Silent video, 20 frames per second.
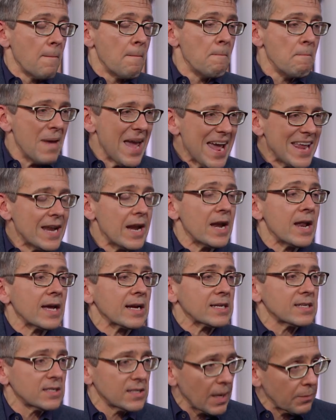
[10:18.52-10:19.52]
made it
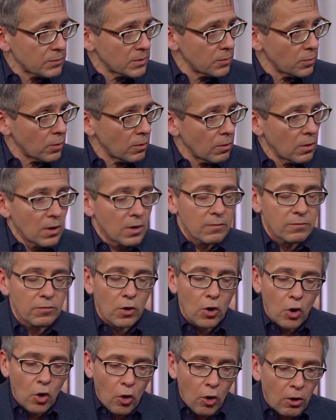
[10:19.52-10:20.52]
acceptable
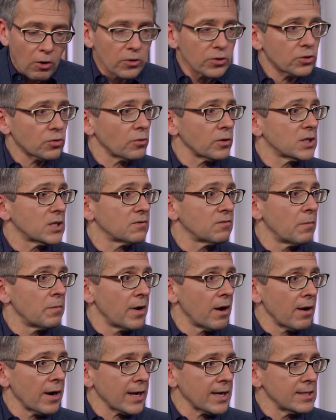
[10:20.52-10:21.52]
for all sorts of
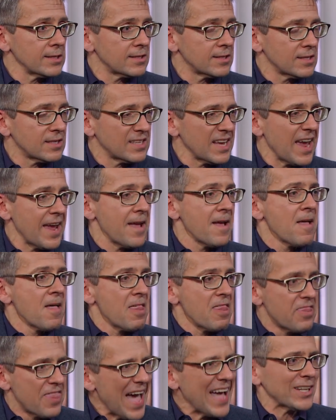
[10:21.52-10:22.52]
Americans to say,
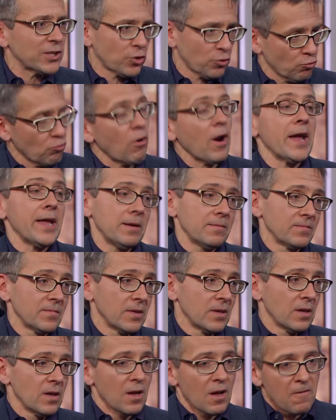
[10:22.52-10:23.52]
that's right,
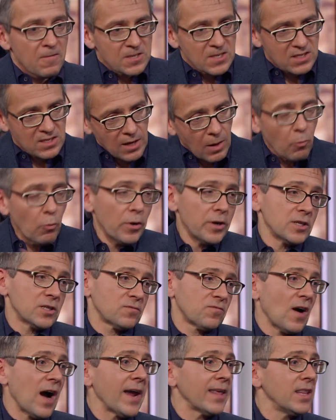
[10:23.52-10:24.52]
someone is
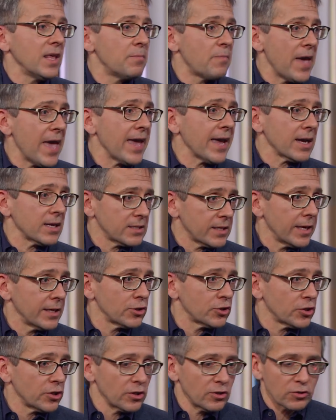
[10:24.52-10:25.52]
finally paying
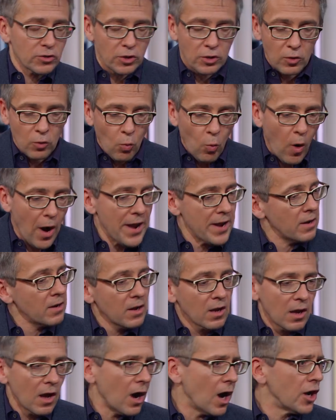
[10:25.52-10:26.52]
attention to the white
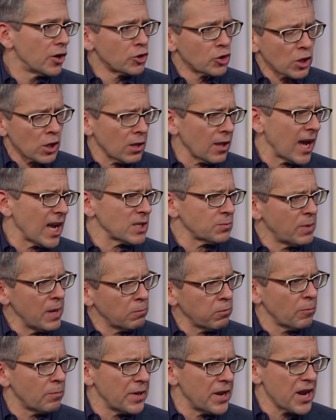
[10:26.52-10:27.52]
underclass
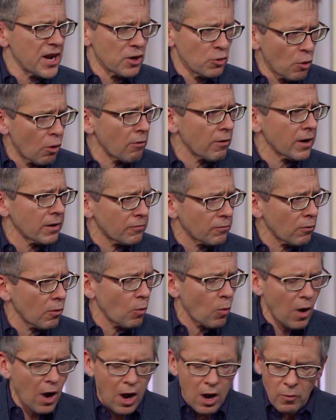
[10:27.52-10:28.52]
people have been ignoring for a
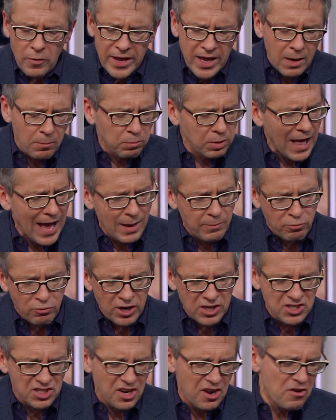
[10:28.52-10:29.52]
while. We had a black
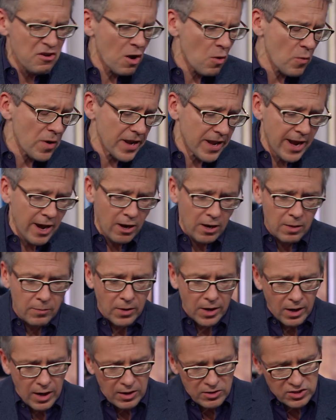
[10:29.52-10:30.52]
president, no one cared
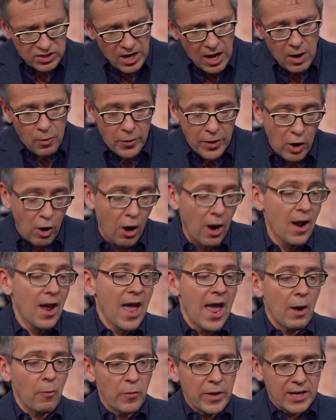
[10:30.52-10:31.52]
about us, now we are,
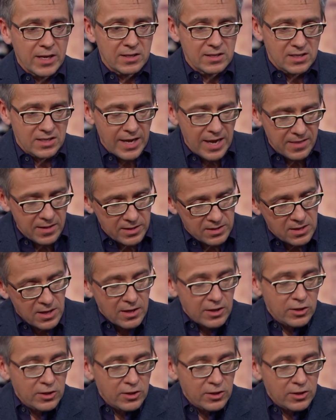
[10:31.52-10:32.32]
and we can say these